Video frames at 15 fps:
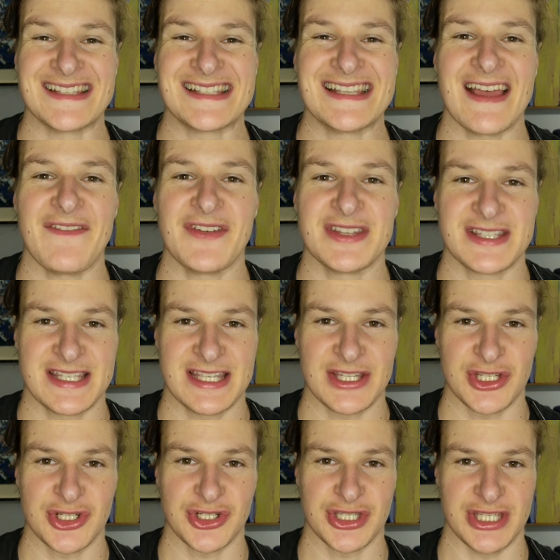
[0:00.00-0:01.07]

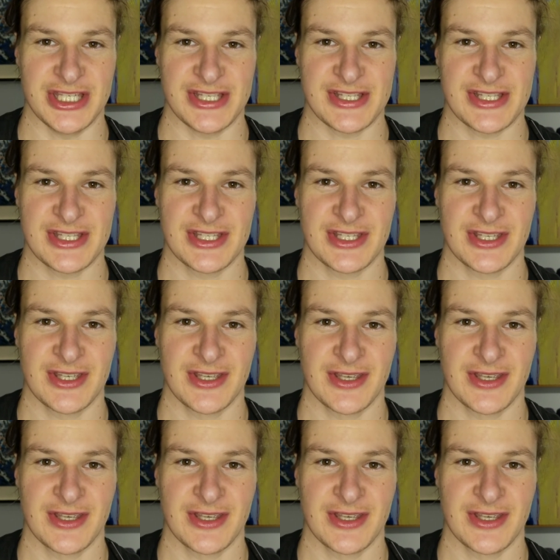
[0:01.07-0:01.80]
17 cookies.